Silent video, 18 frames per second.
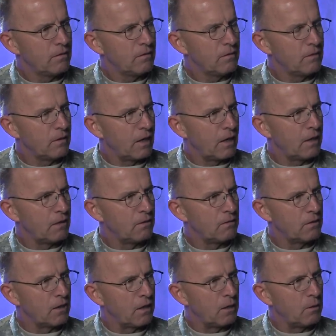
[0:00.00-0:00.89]
a lot
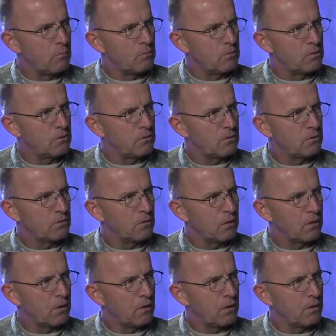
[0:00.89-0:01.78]
of
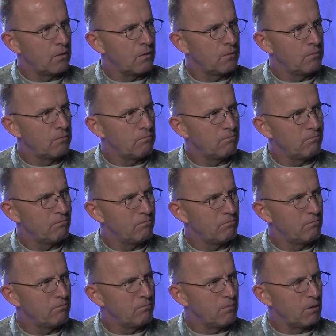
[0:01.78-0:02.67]
times, uh,
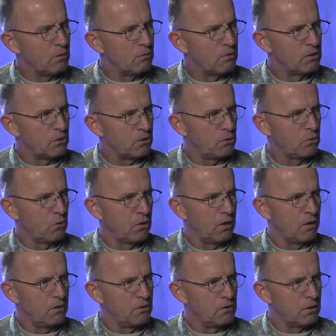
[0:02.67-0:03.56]
there was a
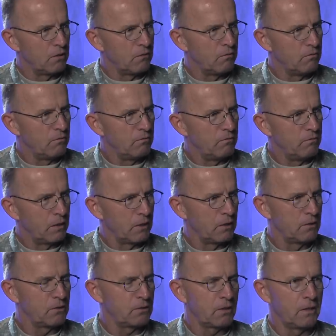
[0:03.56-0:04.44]
shortage of
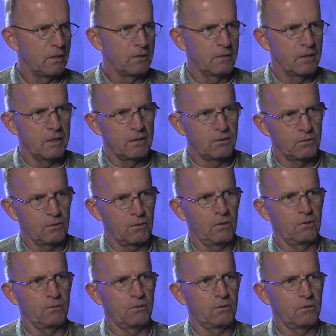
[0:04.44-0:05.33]
various things like
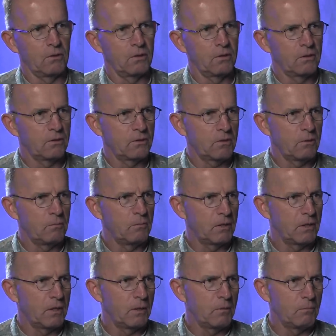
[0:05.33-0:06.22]
salt, sugar
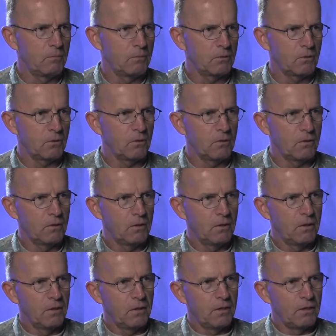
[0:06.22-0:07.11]
sometimes. So,
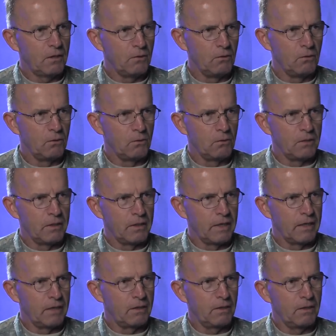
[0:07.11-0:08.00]
you know, when
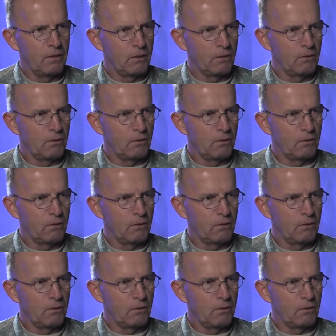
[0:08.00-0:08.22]
that,